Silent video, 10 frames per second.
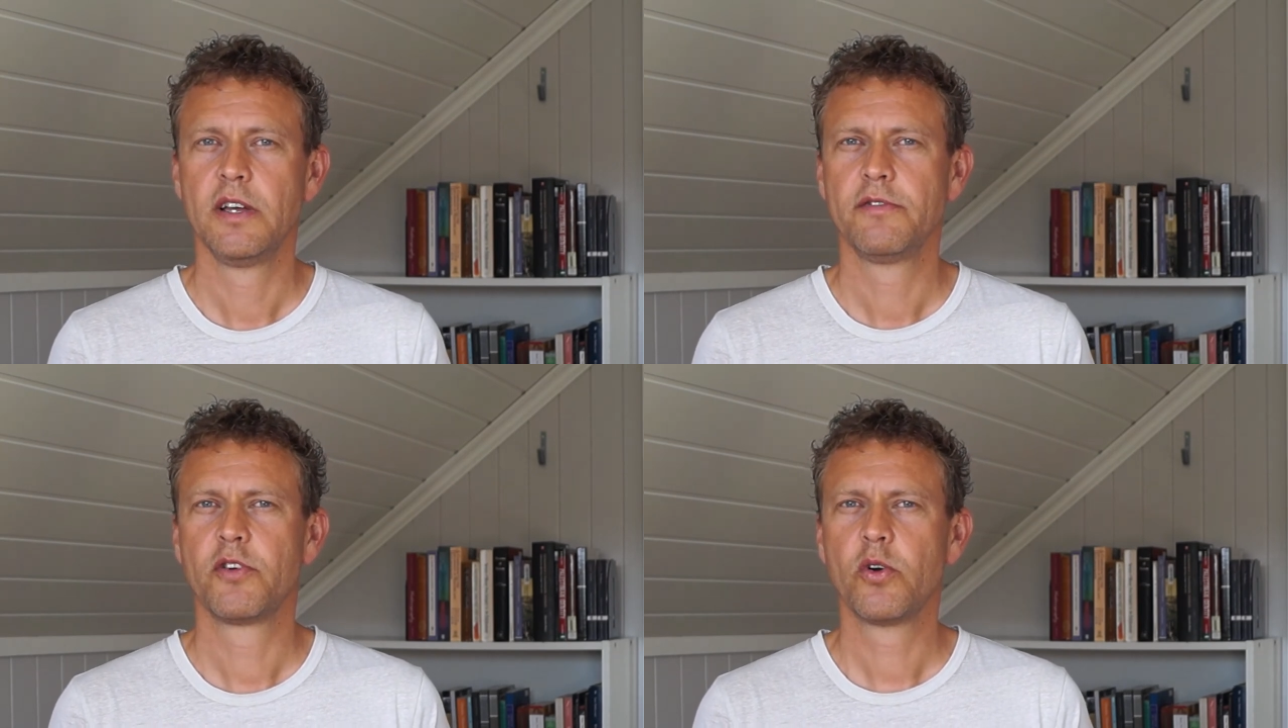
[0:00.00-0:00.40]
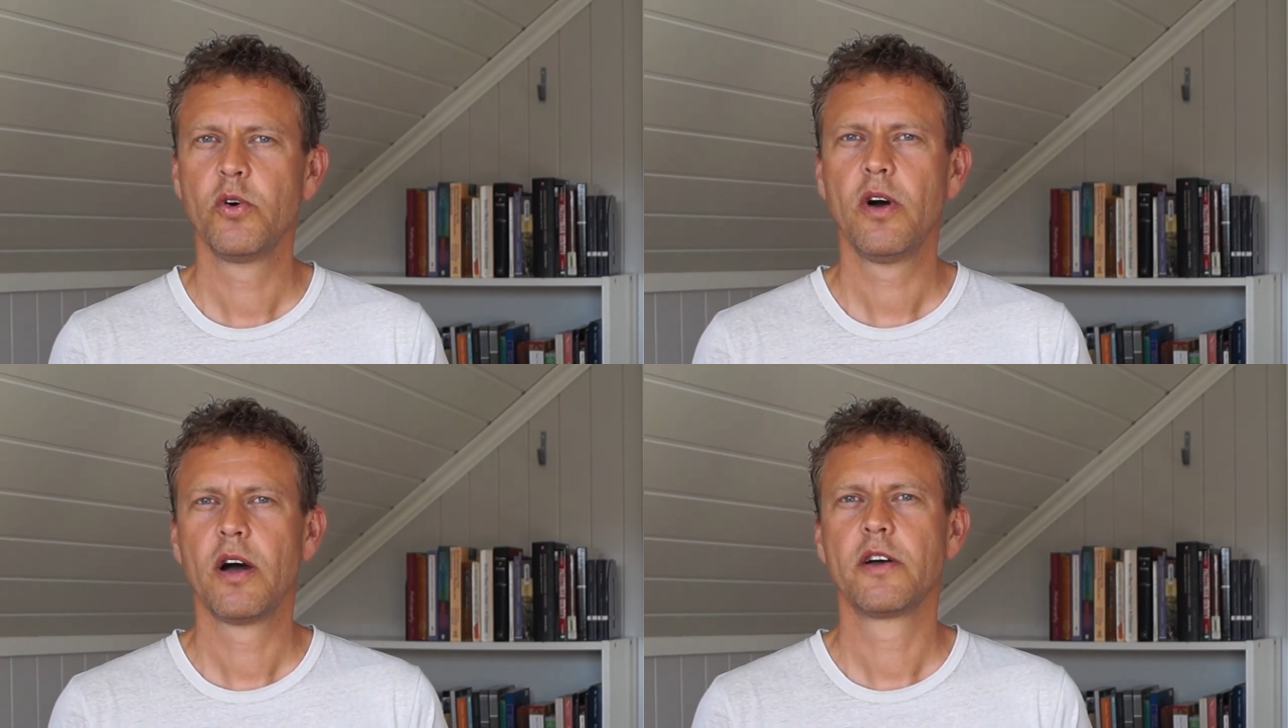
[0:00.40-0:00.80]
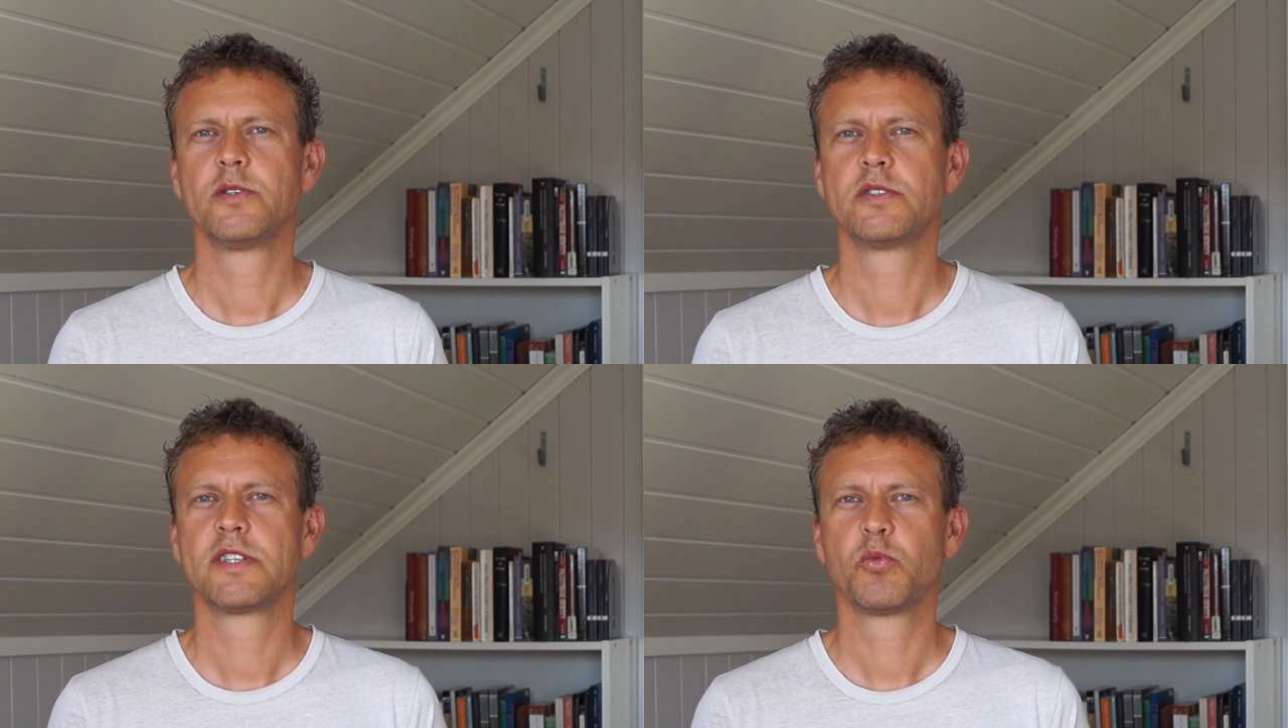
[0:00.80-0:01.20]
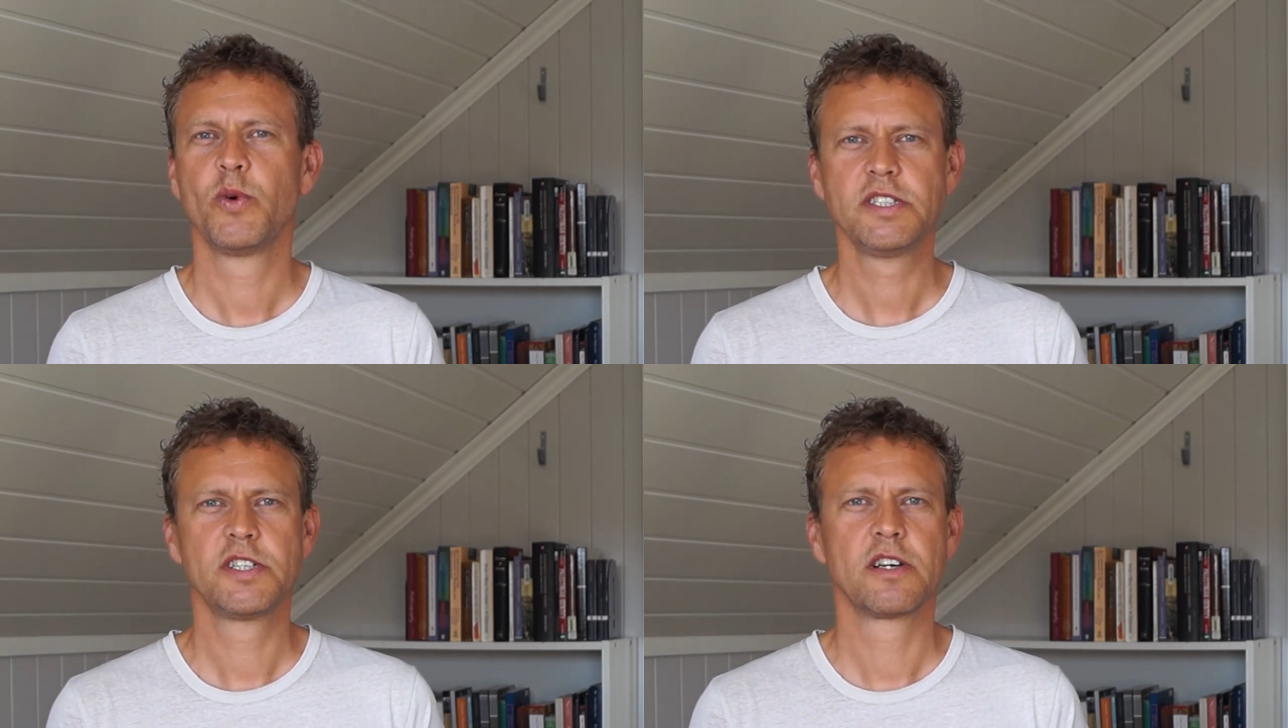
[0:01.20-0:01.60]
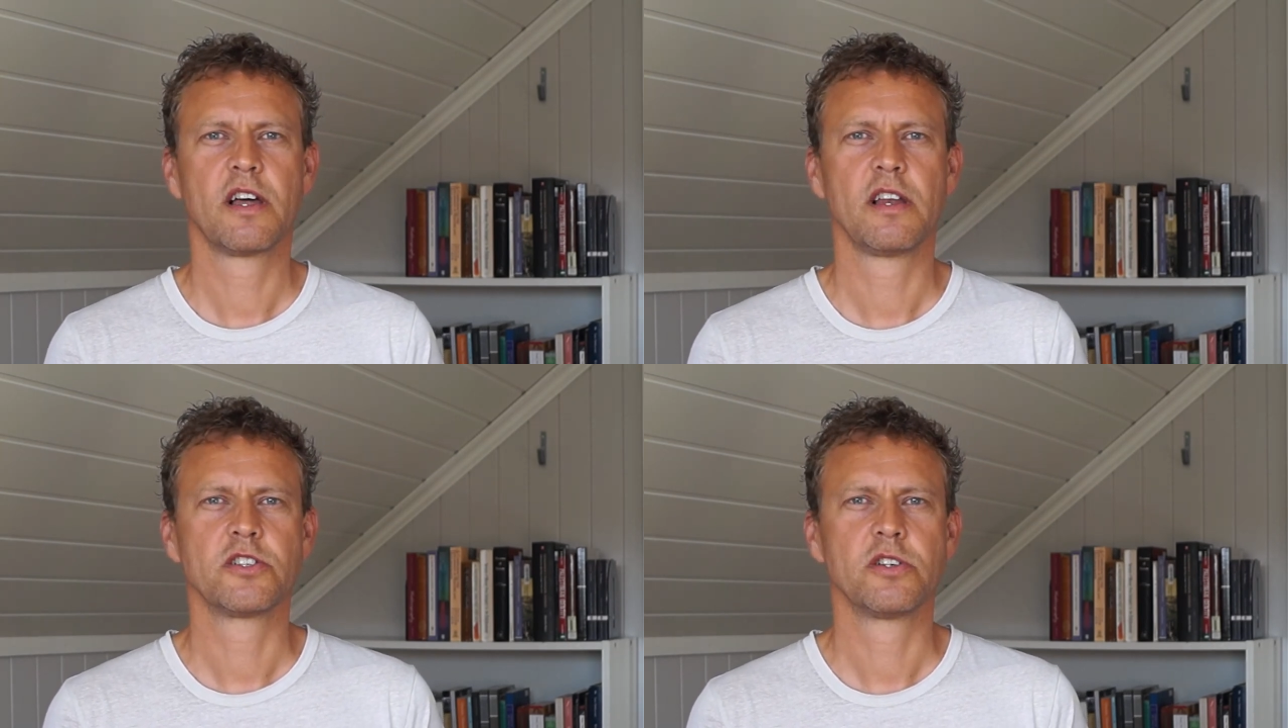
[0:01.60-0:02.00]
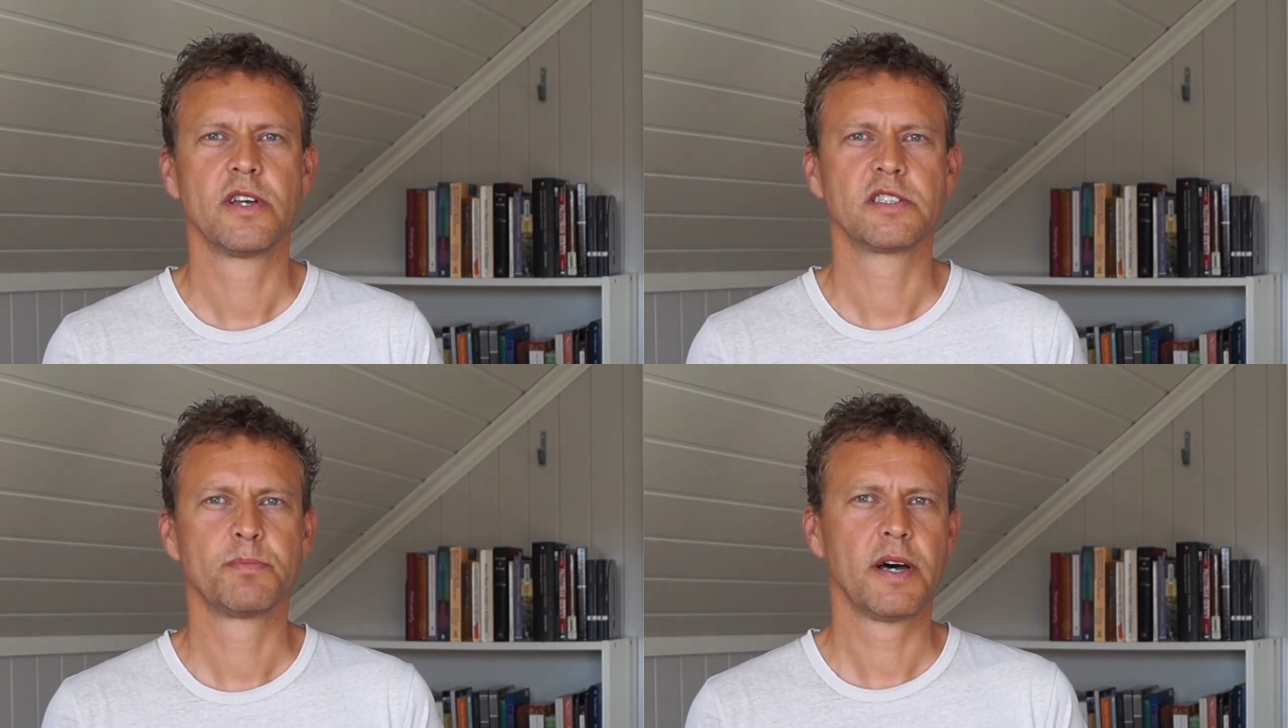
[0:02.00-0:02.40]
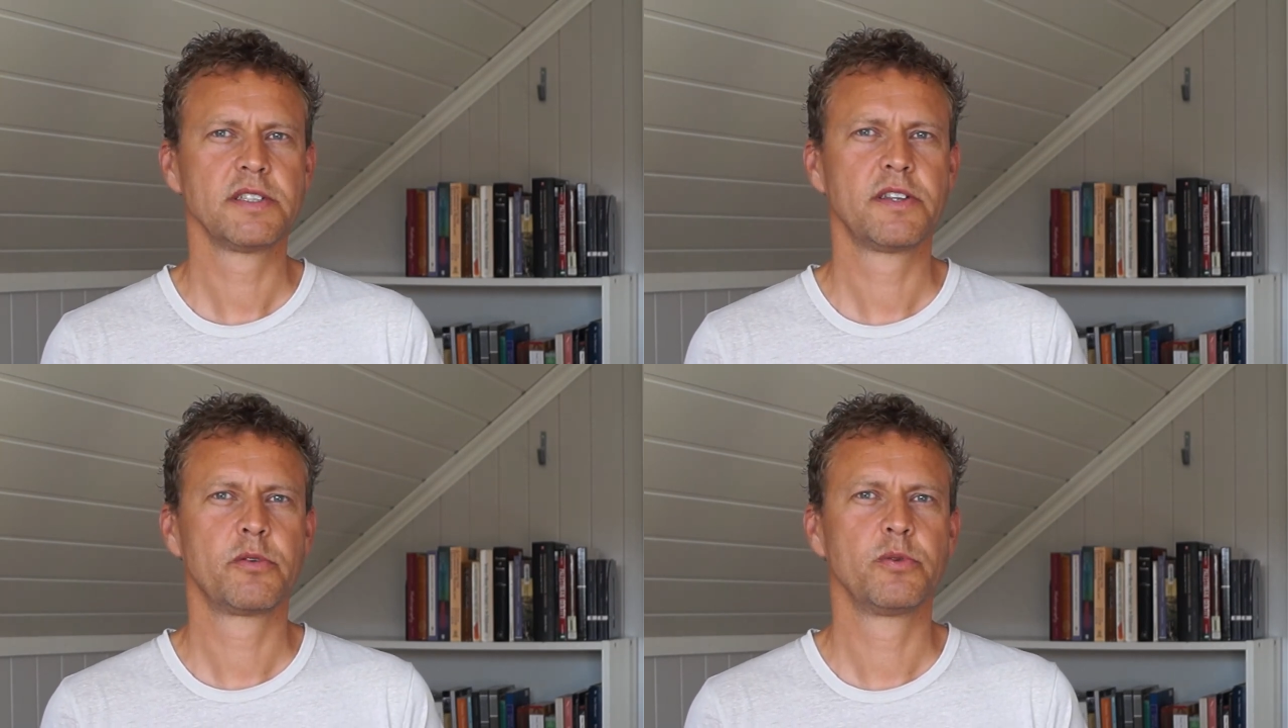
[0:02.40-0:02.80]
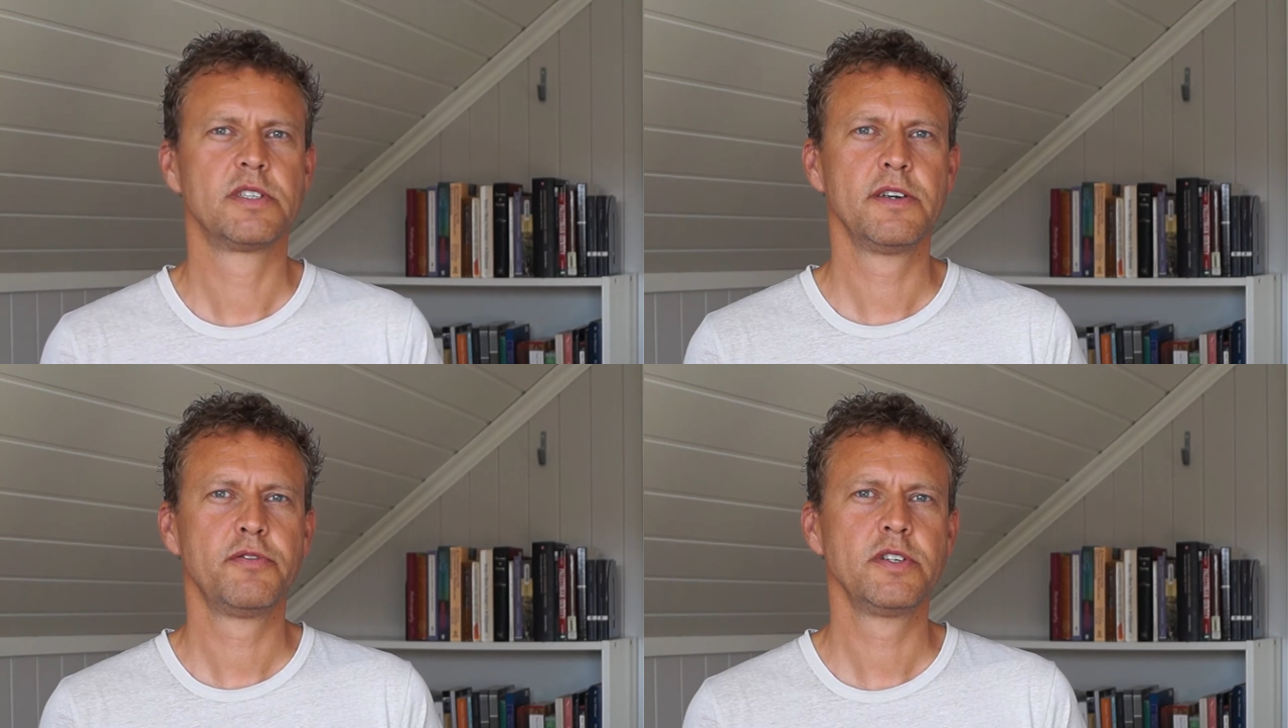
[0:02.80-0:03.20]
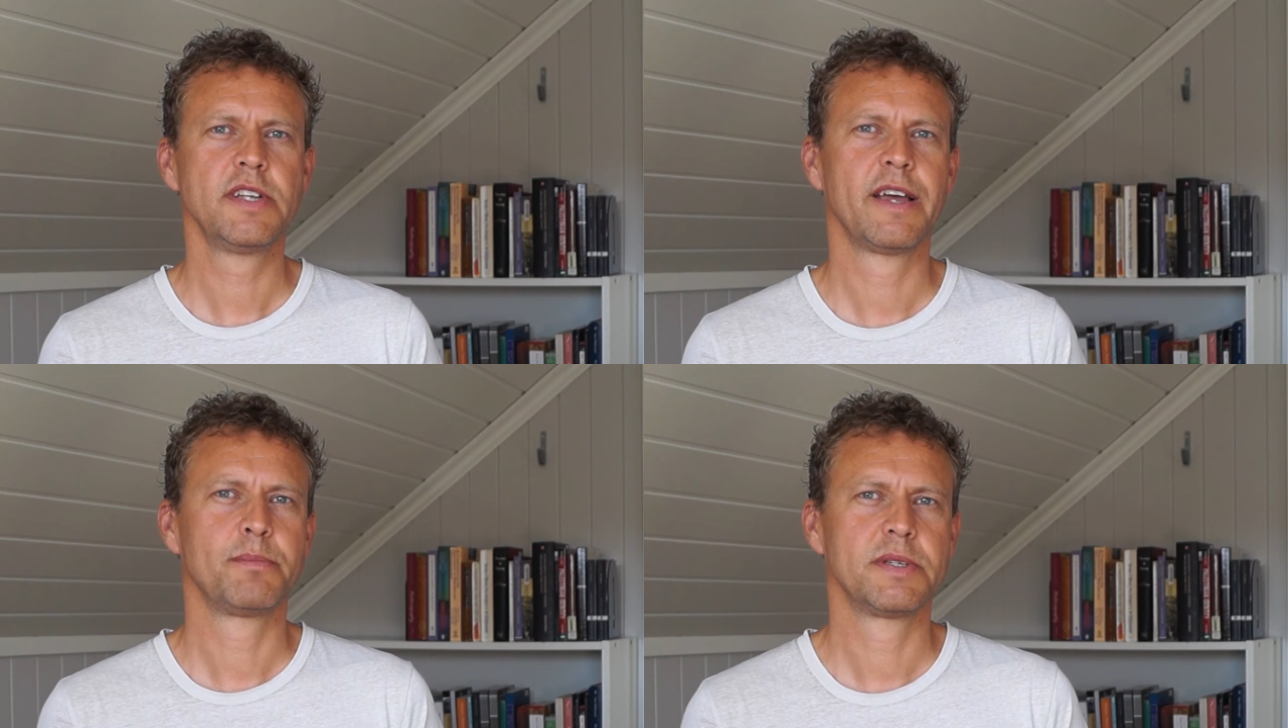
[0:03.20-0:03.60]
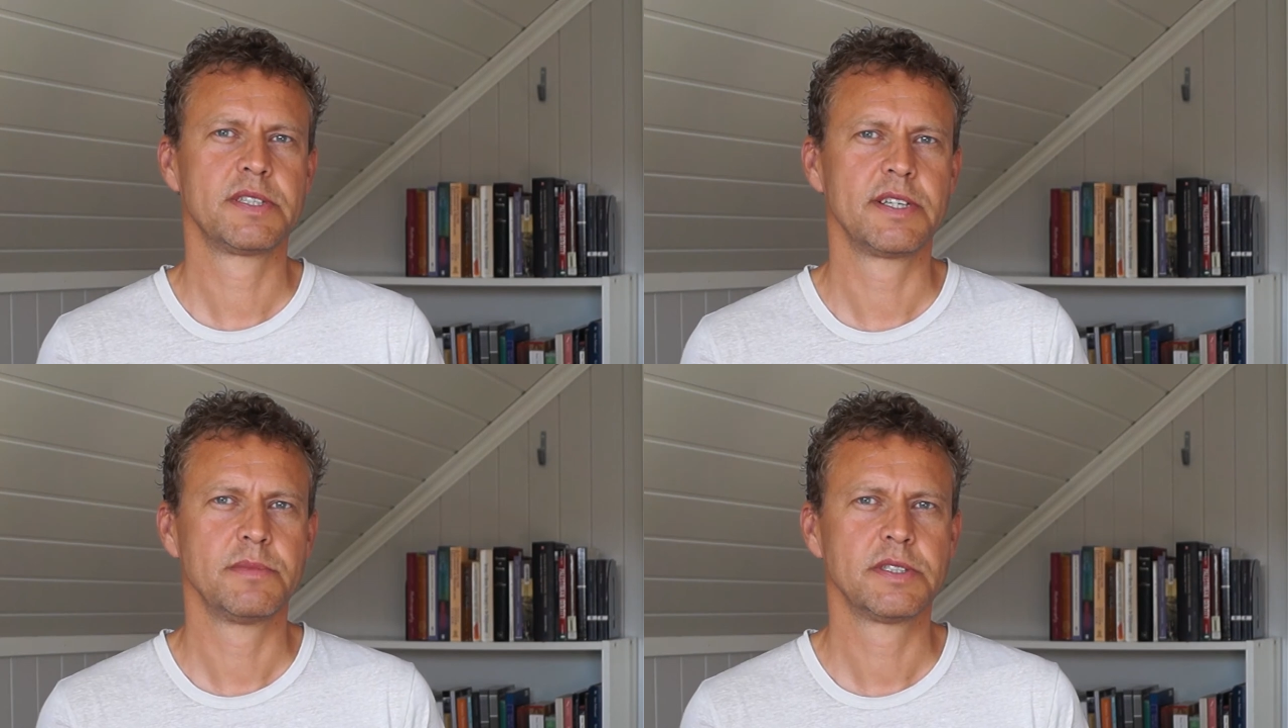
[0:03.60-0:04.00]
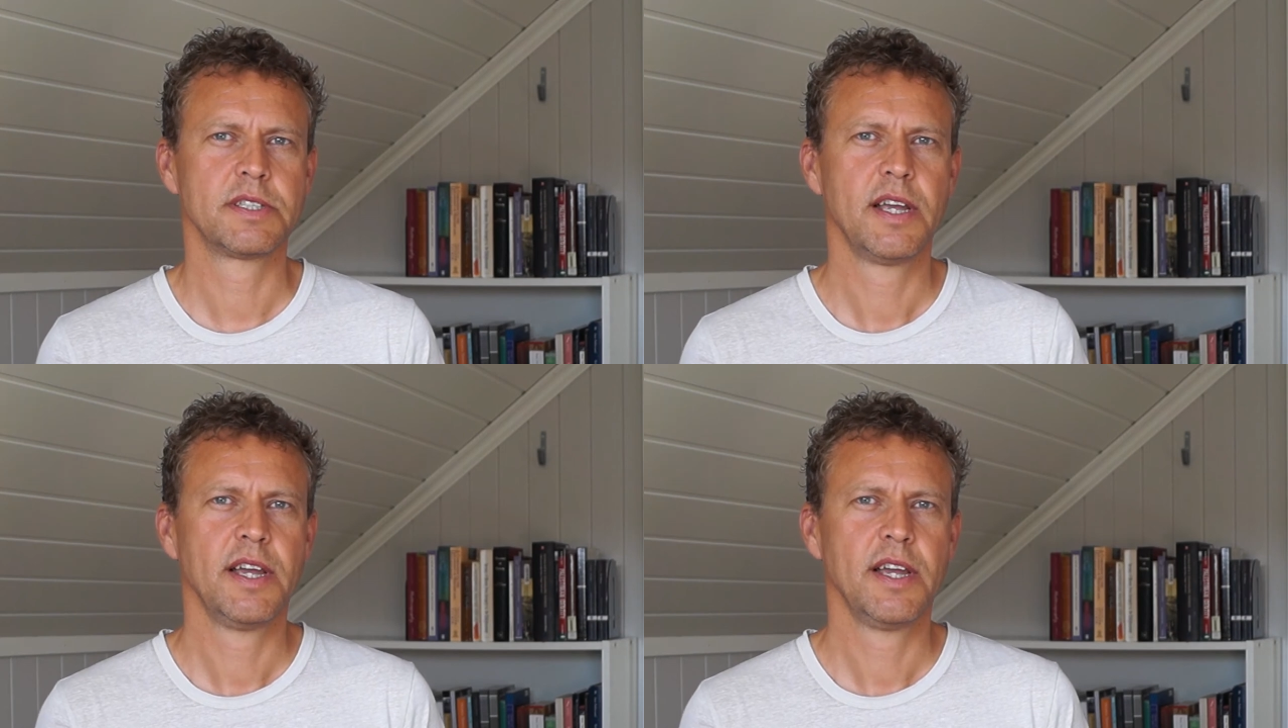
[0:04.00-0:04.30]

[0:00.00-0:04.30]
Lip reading: Foucault argues that Western culture has passed through different epistemes,